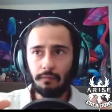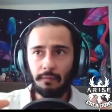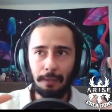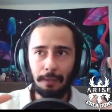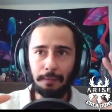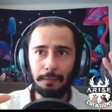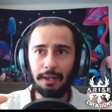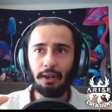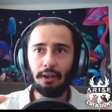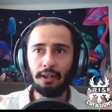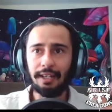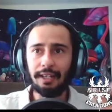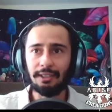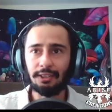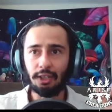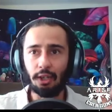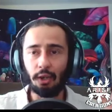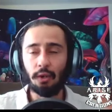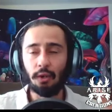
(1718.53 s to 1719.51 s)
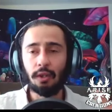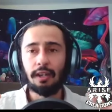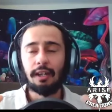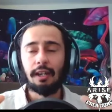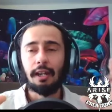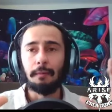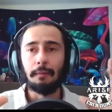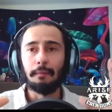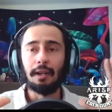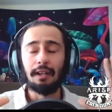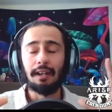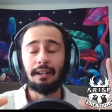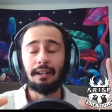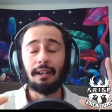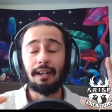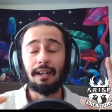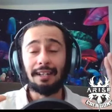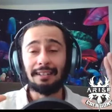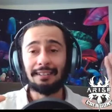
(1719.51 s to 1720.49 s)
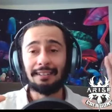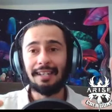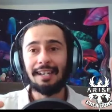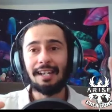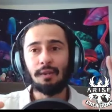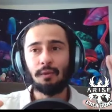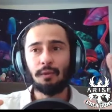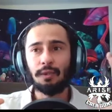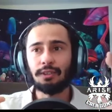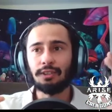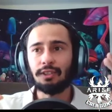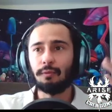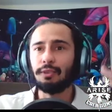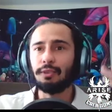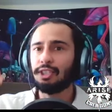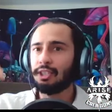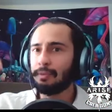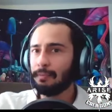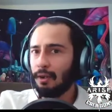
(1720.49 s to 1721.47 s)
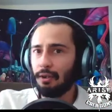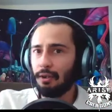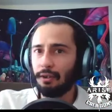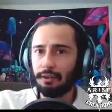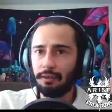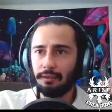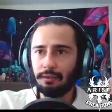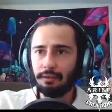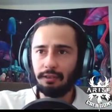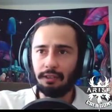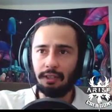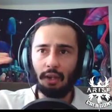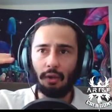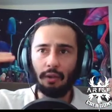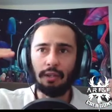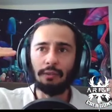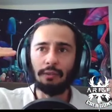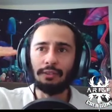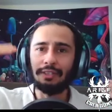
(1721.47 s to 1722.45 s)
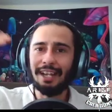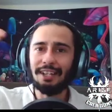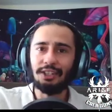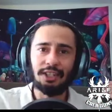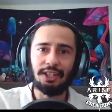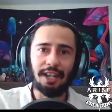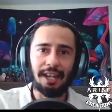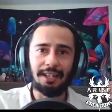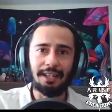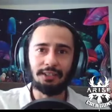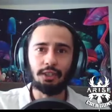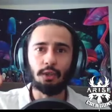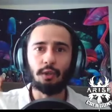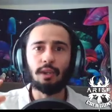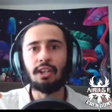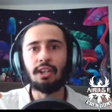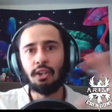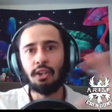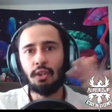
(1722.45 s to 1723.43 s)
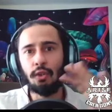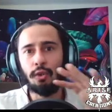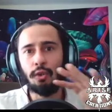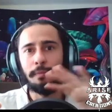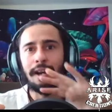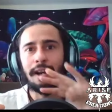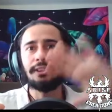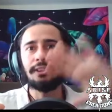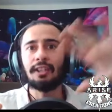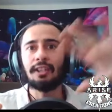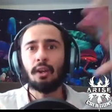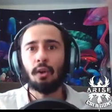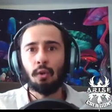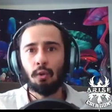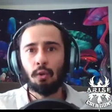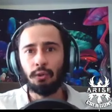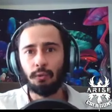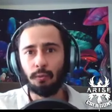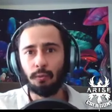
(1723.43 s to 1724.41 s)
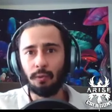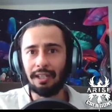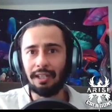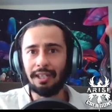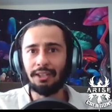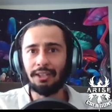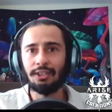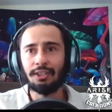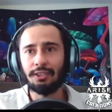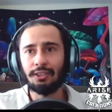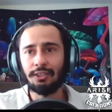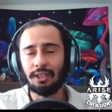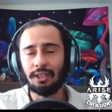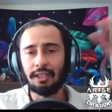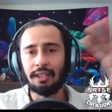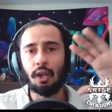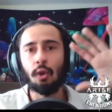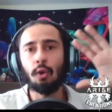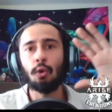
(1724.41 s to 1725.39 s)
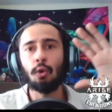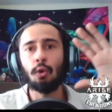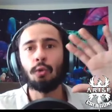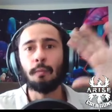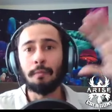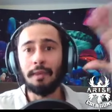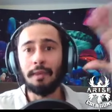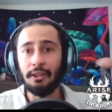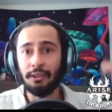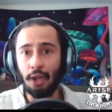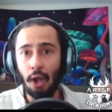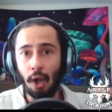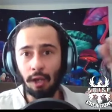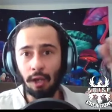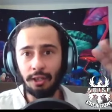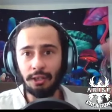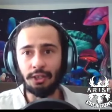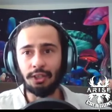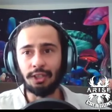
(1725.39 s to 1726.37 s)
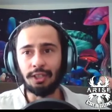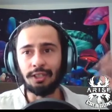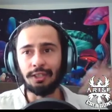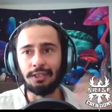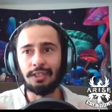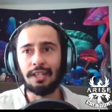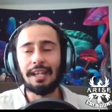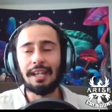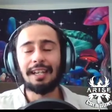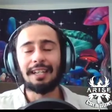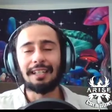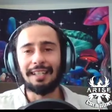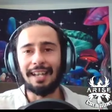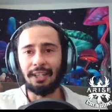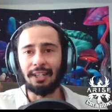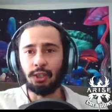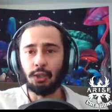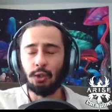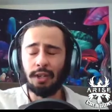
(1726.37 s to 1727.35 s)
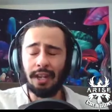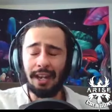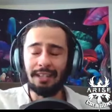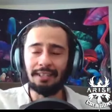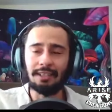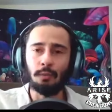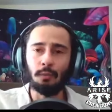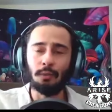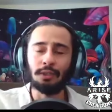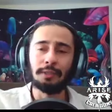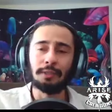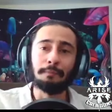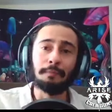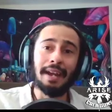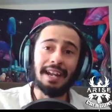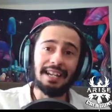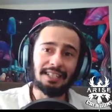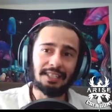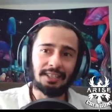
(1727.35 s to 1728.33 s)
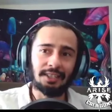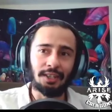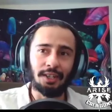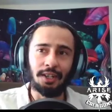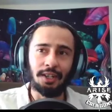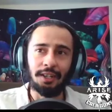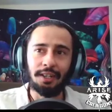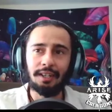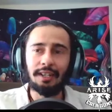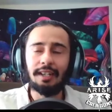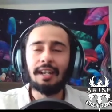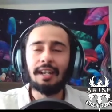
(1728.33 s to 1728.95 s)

But okay, so but uh, Isaiah was was smart you know he was educated so he knew about the old religions and the old mythologies that judaism was based on